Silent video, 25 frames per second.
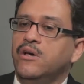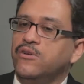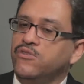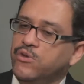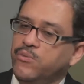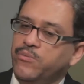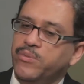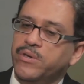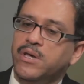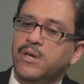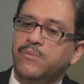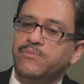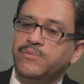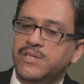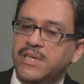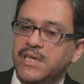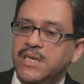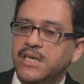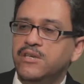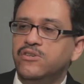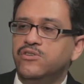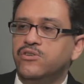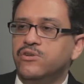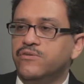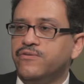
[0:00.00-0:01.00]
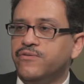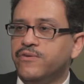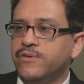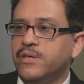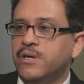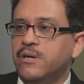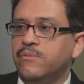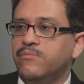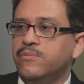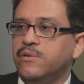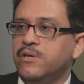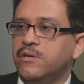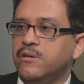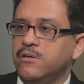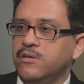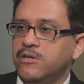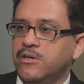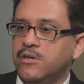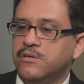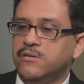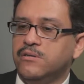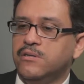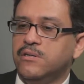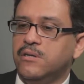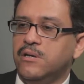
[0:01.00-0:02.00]
So it becomes easier for them to
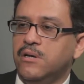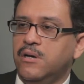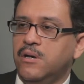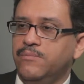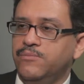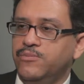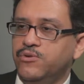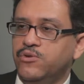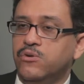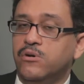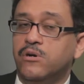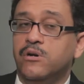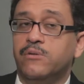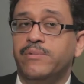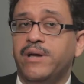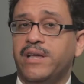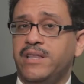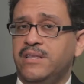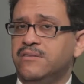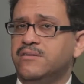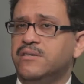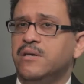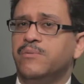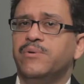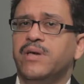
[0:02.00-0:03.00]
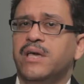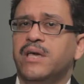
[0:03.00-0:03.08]
just absorb, and in some